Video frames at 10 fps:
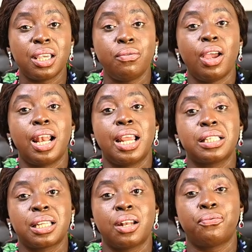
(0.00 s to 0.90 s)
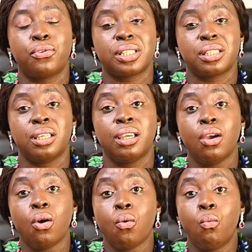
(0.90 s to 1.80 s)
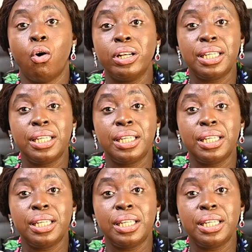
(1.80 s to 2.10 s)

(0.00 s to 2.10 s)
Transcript: if you are less than 41